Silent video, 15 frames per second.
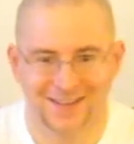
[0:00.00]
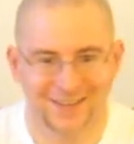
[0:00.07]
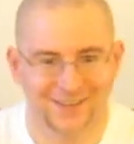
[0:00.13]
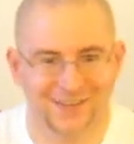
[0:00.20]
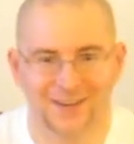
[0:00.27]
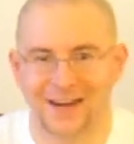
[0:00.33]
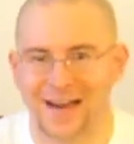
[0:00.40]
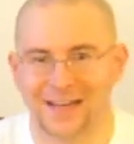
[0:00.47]

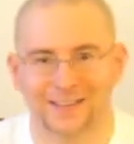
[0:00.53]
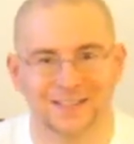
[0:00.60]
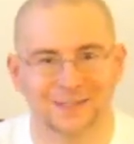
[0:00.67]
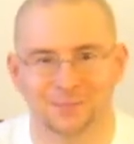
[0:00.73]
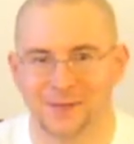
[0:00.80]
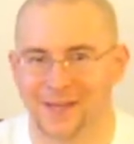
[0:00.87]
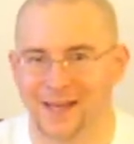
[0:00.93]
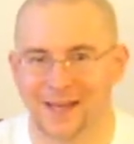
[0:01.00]
Long Island's
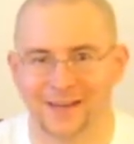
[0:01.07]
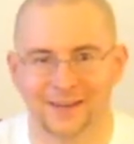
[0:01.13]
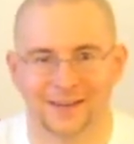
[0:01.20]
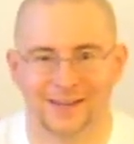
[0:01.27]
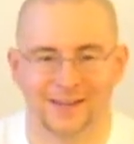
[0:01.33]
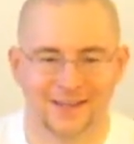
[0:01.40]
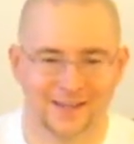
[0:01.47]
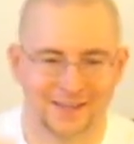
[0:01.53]
been getting
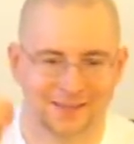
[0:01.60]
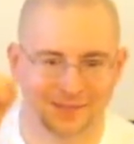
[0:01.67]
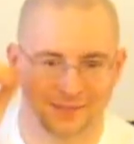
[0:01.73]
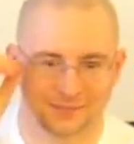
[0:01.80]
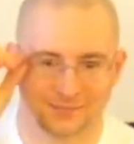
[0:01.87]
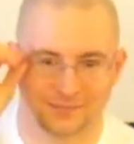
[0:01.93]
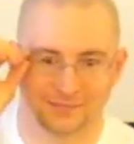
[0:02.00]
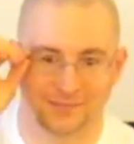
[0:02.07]

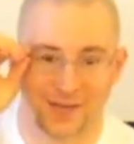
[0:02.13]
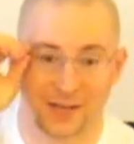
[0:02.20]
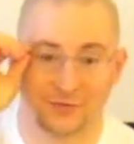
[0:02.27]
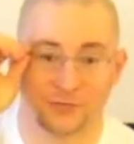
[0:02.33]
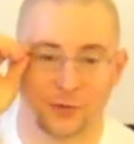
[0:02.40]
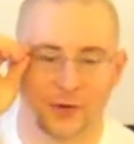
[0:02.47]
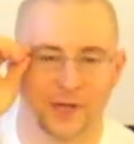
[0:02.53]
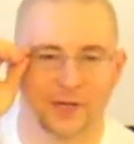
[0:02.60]

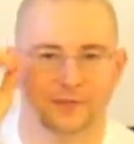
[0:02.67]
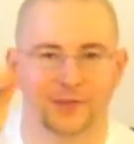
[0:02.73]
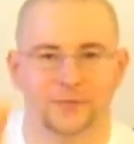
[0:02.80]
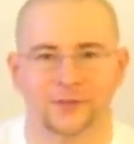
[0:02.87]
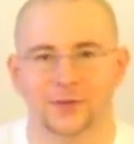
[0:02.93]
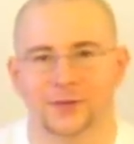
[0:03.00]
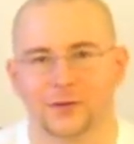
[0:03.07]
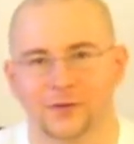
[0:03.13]
about 40 to
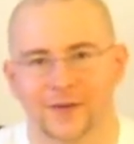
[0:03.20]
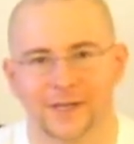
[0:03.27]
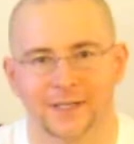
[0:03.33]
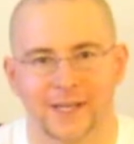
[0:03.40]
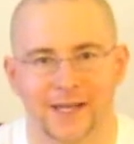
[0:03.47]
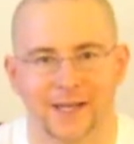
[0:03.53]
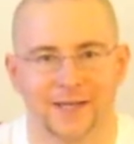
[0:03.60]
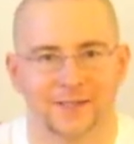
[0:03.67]
50 degree
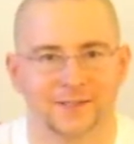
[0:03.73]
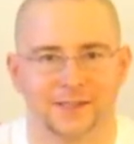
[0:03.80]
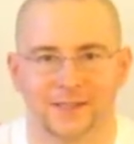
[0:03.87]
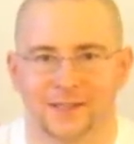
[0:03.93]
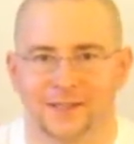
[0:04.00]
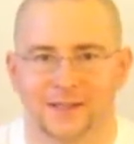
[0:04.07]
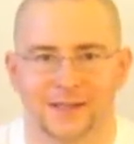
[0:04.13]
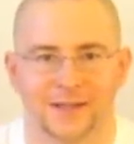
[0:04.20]
days
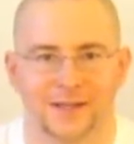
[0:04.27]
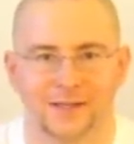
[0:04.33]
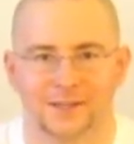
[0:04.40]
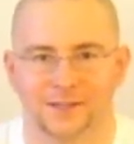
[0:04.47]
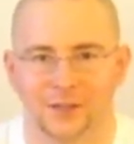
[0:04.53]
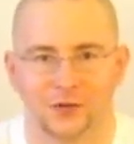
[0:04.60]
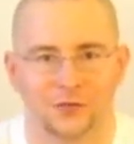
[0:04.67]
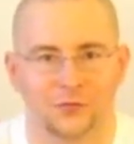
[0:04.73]
and
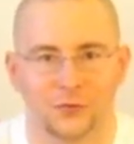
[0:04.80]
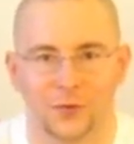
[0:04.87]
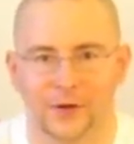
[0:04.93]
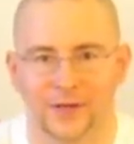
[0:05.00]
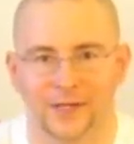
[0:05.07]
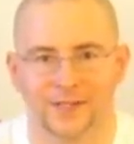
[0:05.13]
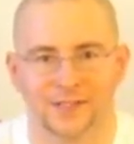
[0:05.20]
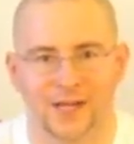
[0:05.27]
low
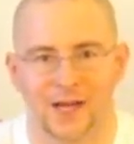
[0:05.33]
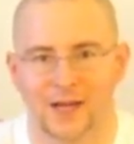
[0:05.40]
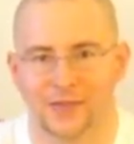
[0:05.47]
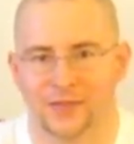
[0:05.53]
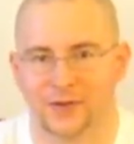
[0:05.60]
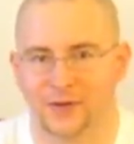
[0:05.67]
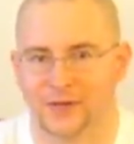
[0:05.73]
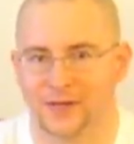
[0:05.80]
40s, high
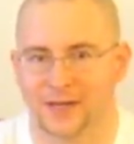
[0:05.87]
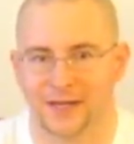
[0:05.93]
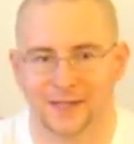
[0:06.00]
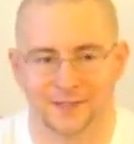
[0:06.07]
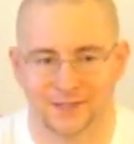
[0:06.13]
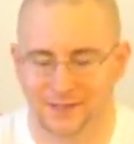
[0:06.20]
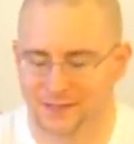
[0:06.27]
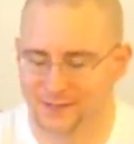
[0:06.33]
30
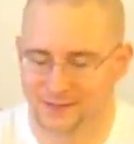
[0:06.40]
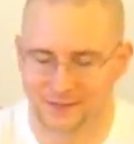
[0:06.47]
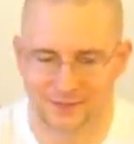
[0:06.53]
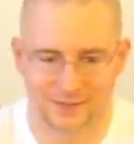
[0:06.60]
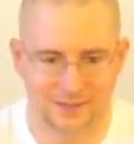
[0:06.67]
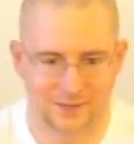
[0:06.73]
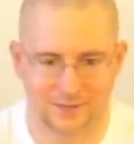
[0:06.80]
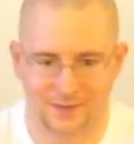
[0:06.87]
nights.
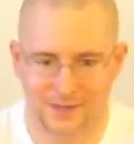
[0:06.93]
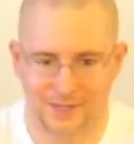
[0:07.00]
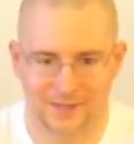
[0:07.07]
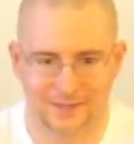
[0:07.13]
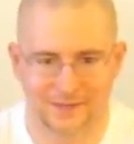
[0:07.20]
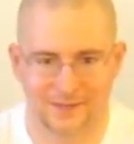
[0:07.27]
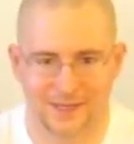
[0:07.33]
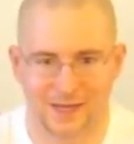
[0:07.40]
So
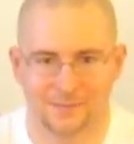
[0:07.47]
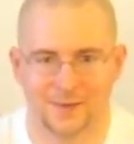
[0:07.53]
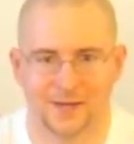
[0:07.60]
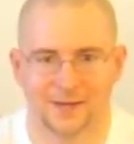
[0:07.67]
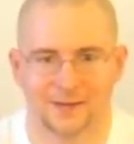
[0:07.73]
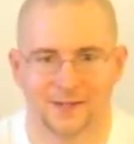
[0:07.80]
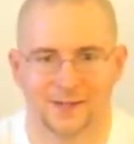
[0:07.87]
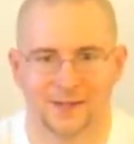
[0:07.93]
I
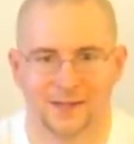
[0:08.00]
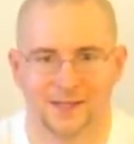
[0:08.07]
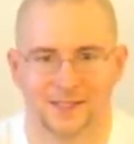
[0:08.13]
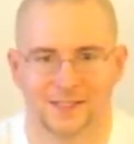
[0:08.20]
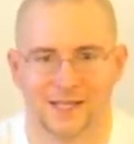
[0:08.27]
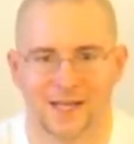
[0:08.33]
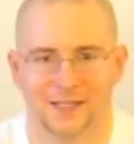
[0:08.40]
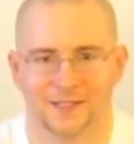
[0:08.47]
made the
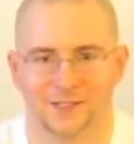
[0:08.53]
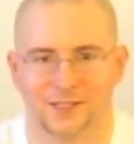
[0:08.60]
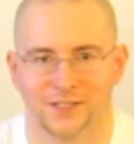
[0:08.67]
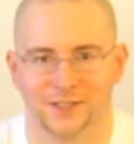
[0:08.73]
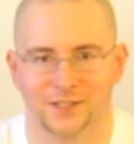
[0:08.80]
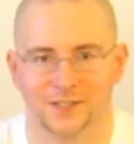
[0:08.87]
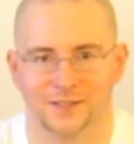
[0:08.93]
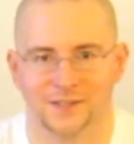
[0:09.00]
sad
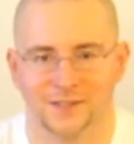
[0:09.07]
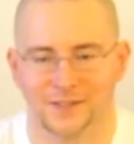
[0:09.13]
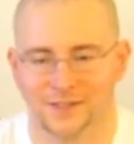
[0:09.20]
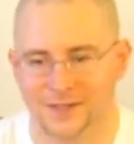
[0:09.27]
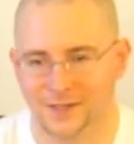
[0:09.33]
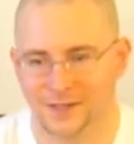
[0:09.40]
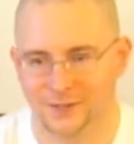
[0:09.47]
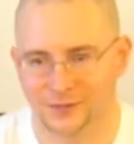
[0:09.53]
decision
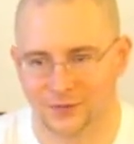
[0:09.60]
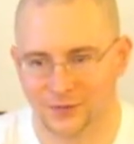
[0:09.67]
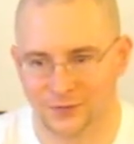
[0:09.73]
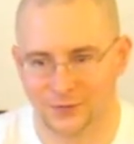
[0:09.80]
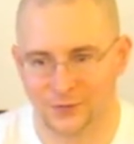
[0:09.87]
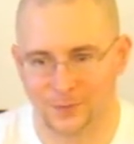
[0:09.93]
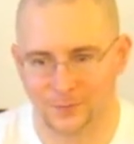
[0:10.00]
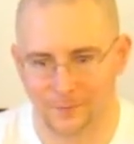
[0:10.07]

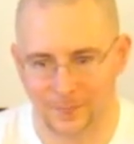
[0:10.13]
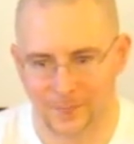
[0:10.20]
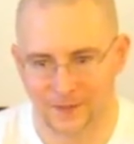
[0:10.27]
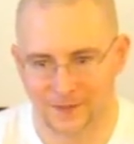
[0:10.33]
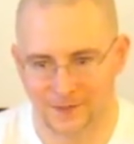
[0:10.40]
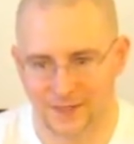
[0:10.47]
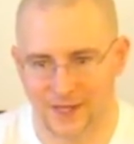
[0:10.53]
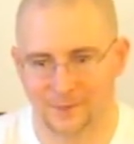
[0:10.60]
to
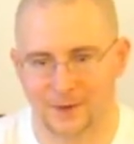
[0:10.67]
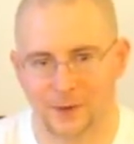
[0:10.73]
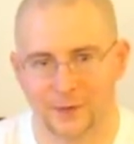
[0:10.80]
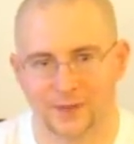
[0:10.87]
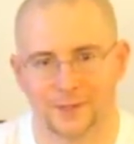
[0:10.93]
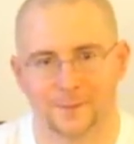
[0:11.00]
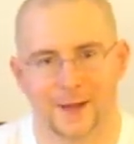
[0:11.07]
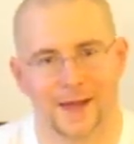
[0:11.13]
take my
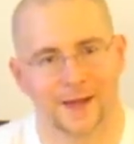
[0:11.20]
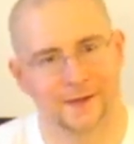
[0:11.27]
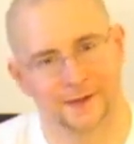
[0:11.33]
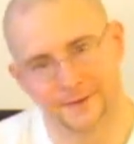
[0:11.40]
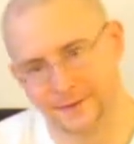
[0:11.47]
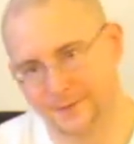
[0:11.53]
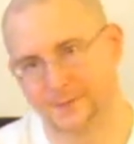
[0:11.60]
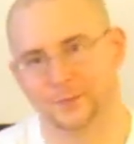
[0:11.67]
winter pack,
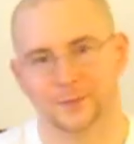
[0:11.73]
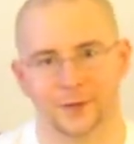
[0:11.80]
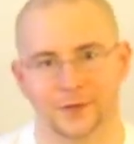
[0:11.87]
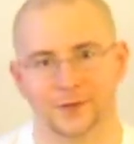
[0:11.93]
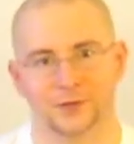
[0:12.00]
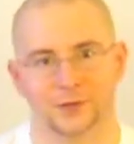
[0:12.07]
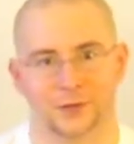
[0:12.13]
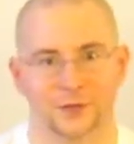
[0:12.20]
put it
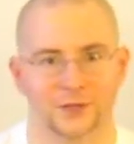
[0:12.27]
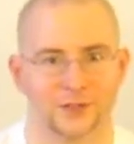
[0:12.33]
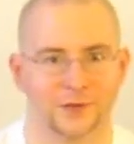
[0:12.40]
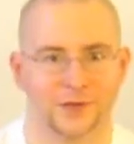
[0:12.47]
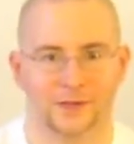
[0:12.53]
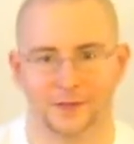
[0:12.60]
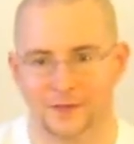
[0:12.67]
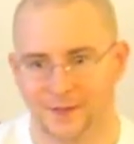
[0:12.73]
in the storage
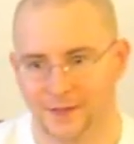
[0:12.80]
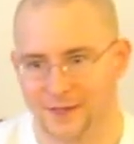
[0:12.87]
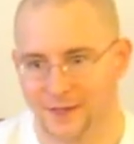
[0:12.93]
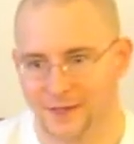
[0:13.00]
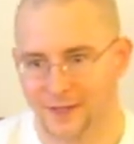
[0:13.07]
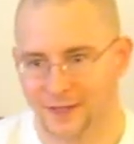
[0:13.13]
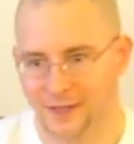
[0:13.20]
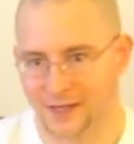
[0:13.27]
unit,
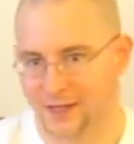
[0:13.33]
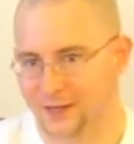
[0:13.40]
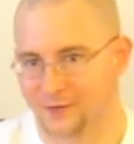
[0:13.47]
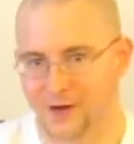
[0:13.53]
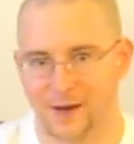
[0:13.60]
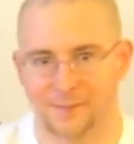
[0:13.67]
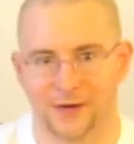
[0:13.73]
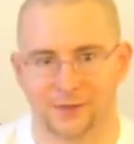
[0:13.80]
and
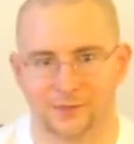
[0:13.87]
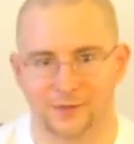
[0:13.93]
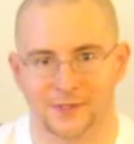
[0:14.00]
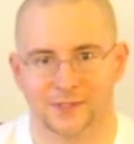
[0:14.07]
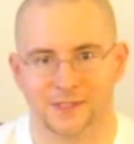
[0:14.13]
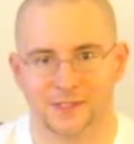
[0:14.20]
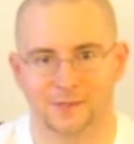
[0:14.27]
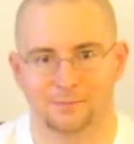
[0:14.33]
grab my
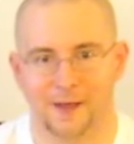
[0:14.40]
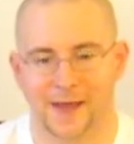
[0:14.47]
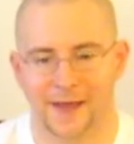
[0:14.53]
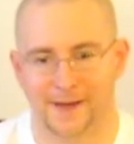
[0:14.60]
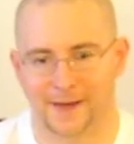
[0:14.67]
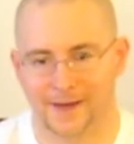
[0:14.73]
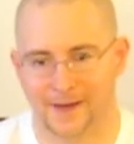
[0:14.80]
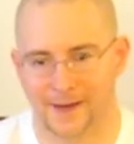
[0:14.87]
3-season pack.